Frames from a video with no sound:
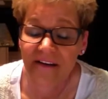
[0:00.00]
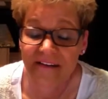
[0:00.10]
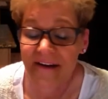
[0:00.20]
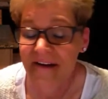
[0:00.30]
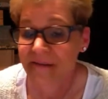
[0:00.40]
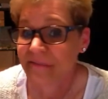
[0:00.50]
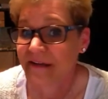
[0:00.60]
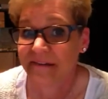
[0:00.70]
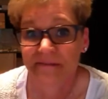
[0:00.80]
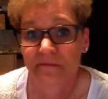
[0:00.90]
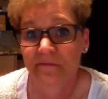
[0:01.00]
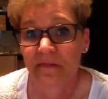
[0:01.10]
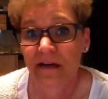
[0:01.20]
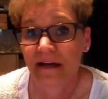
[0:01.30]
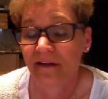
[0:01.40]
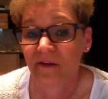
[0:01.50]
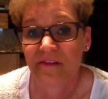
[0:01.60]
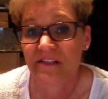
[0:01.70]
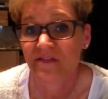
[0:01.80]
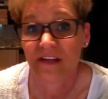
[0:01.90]
and on, but I know
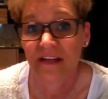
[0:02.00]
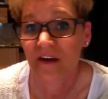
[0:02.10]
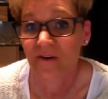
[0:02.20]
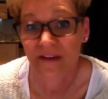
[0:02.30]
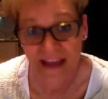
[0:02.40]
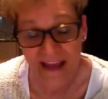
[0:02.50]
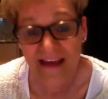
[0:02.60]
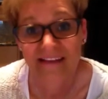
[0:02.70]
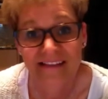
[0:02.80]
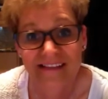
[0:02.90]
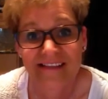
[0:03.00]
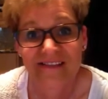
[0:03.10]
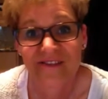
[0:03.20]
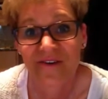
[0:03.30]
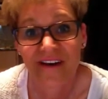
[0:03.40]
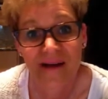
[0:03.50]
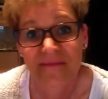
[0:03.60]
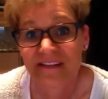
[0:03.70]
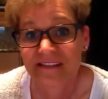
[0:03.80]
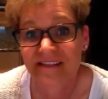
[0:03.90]
this video can't. So I'm
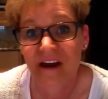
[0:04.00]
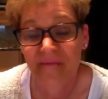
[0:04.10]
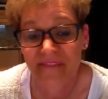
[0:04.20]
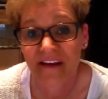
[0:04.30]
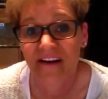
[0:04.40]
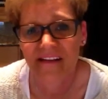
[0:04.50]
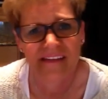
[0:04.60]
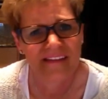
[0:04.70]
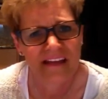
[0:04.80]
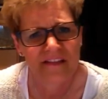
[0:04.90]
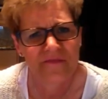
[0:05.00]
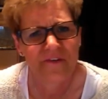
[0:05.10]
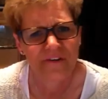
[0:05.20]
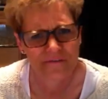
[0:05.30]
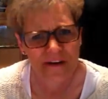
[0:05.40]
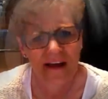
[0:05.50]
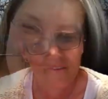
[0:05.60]
going to stop there. I think that's 4 or 5.